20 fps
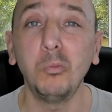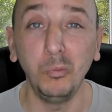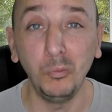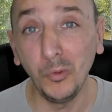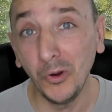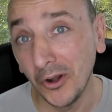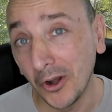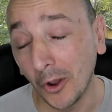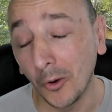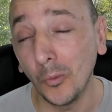
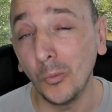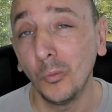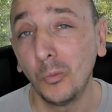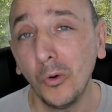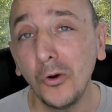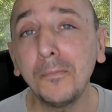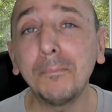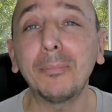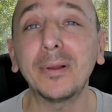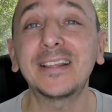
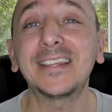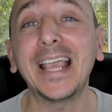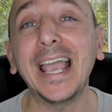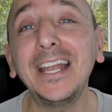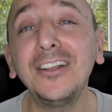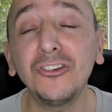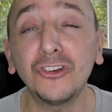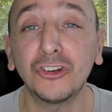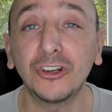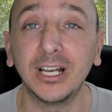would
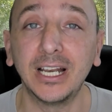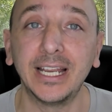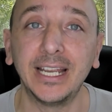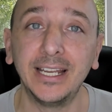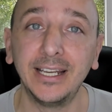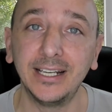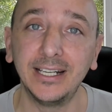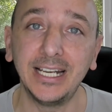potentially